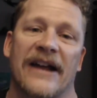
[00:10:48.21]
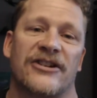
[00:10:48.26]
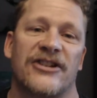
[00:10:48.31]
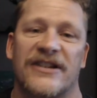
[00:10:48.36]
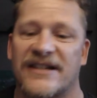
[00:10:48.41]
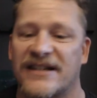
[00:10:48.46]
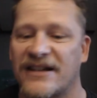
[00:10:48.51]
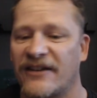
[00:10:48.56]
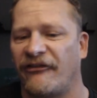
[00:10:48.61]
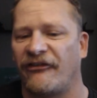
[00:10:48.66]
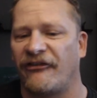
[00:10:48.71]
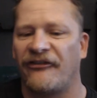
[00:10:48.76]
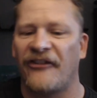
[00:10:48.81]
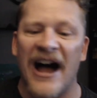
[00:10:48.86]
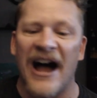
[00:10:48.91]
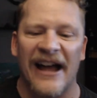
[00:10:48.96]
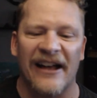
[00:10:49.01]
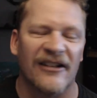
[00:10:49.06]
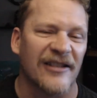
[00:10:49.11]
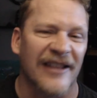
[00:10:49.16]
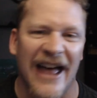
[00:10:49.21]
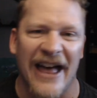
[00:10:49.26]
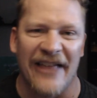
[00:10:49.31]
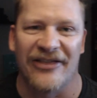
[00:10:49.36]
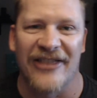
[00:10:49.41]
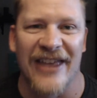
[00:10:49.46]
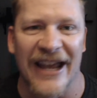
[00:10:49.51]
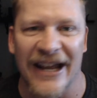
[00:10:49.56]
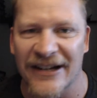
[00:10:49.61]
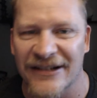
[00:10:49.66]
Just defile that
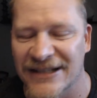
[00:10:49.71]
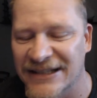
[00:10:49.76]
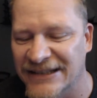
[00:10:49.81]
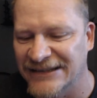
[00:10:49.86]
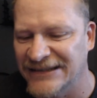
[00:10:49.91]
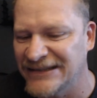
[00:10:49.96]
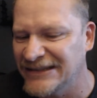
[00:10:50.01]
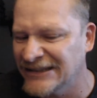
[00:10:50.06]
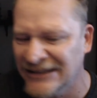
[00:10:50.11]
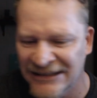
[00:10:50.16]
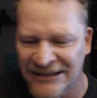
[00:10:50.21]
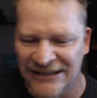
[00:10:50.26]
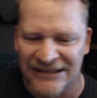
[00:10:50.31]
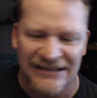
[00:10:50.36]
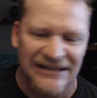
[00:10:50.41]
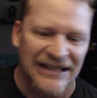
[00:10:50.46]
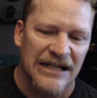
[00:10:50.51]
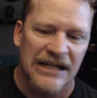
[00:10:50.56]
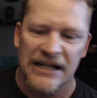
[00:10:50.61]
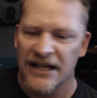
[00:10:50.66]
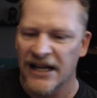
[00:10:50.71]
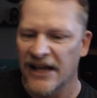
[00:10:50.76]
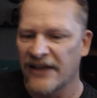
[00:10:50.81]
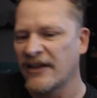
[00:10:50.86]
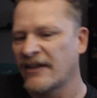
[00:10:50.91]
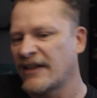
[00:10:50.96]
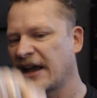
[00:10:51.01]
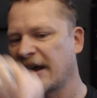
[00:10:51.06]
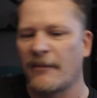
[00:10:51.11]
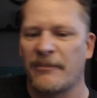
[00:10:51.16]
thing. Just. Mm and then
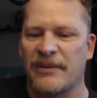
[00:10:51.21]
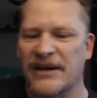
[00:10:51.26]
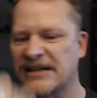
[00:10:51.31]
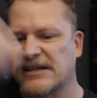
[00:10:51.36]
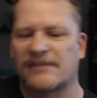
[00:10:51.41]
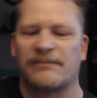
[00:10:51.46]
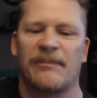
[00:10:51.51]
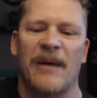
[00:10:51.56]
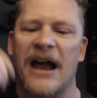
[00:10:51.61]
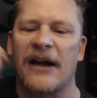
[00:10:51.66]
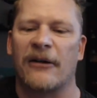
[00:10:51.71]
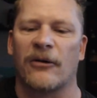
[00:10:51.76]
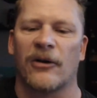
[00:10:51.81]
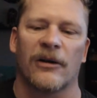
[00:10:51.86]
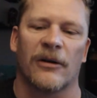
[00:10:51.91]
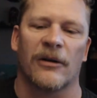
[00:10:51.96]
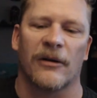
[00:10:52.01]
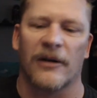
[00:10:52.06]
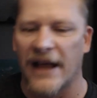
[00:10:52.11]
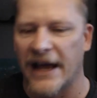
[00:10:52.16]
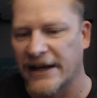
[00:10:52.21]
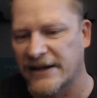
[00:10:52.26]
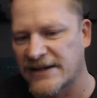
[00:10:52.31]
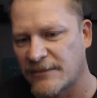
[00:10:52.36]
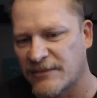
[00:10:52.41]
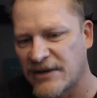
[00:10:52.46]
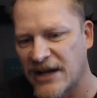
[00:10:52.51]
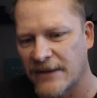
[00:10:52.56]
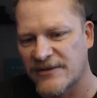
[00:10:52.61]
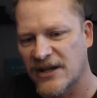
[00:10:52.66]
like a big spiral or like
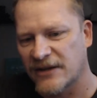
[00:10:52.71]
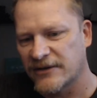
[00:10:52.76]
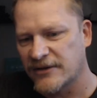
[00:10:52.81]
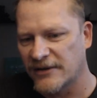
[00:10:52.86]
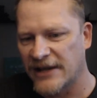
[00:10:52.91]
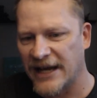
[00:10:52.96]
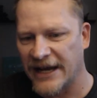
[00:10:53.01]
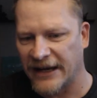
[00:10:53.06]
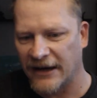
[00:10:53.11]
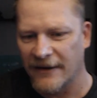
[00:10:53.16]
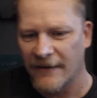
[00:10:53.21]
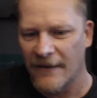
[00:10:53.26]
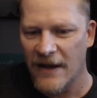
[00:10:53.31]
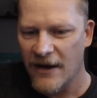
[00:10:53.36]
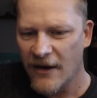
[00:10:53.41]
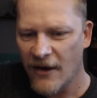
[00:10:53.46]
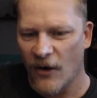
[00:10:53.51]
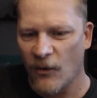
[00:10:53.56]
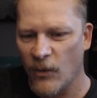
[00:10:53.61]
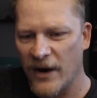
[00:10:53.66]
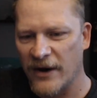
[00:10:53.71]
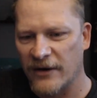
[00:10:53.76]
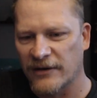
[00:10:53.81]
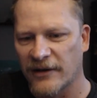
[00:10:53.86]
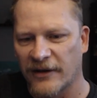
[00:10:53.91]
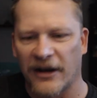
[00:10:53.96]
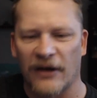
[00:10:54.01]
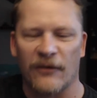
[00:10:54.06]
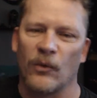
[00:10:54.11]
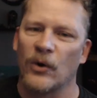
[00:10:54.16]
sometimes I'll do like a, a weird
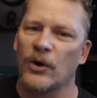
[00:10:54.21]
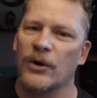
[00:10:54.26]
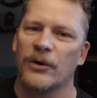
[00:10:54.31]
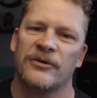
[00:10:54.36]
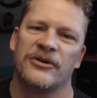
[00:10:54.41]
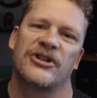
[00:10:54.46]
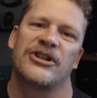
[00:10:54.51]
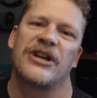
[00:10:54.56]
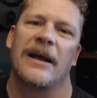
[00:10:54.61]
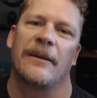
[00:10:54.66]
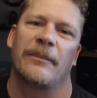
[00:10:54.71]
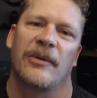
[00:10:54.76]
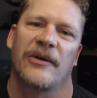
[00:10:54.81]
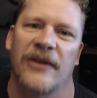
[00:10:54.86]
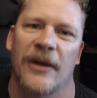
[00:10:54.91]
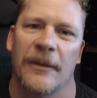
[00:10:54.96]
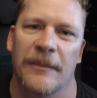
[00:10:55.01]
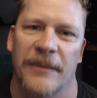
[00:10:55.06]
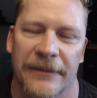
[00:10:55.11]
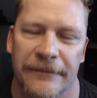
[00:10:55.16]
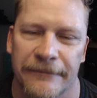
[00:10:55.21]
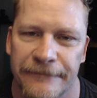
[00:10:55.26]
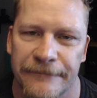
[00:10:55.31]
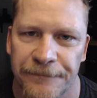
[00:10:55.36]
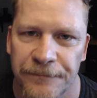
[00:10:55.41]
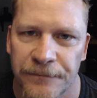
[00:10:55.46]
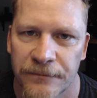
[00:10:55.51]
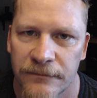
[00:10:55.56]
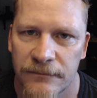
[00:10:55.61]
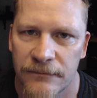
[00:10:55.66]
looking rune shape or something.
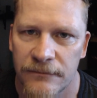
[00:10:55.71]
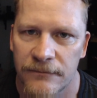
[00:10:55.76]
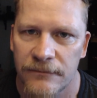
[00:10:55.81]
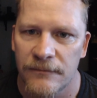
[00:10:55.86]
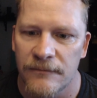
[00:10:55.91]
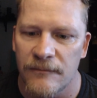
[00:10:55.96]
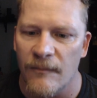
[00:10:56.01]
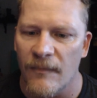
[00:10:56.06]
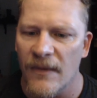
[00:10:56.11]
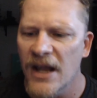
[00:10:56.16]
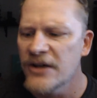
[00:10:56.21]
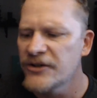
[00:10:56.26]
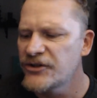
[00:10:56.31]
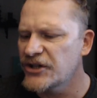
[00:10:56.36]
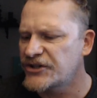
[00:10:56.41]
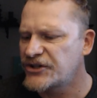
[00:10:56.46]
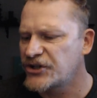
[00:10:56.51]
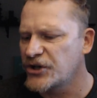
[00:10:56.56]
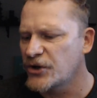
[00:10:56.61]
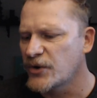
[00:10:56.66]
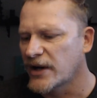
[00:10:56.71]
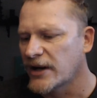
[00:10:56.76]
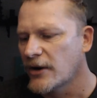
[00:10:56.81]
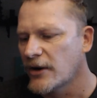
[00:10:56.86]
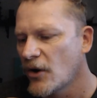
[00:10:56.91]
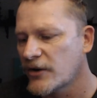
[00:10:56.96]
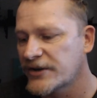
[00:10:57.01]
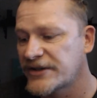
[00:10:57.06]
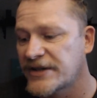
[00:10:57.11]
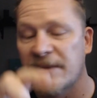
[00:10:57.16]
Just do it.
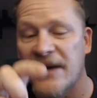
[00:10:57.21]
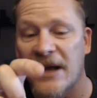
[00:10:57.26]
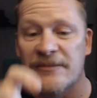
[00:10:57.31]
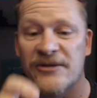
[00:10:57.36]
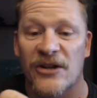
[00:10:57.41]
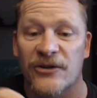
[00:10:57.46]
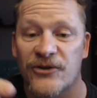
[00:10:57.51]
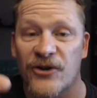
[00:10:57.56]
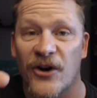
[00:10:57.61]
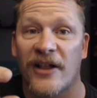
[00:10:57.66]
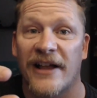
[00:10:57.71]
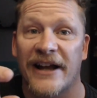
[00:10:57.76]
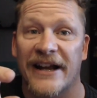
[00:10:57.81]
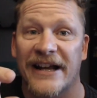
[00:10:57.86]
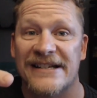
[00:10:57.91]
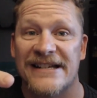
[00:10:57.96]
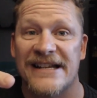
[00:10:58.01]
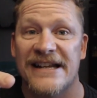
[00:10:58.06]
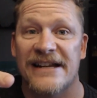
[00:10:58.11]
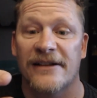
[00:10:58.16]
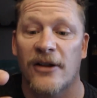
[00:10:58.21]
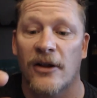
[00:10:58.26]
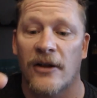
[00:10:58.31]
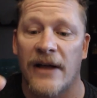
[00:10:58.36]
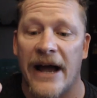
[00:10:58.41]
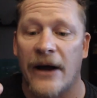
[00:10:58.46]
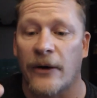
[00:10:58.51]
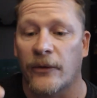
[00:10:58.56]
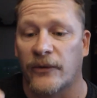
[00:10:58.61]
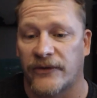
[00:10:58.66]
Or sometimes I'll draw like a teeny little
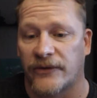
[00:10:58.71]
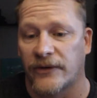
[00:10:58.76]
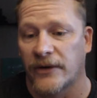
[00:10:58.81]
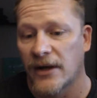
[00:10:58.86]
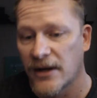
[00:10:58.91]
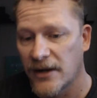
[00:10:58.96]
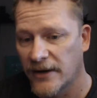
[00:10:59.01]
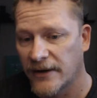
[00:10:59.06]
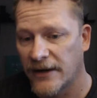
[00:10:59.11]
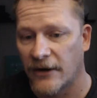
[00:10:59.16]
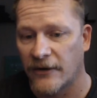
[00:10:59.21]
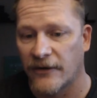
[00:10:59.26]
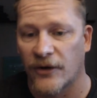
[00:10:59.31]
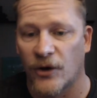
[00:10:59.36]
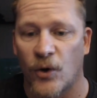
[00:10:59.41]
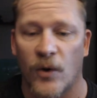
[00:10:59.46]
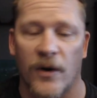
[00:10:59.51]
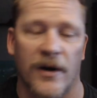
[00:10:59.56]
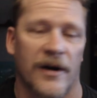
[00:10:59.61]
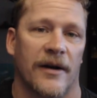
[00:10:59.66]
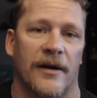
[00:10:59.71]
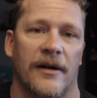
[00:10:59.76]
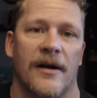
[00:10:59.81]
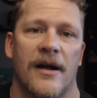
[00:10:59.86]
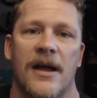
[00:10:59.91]
house down in the corner.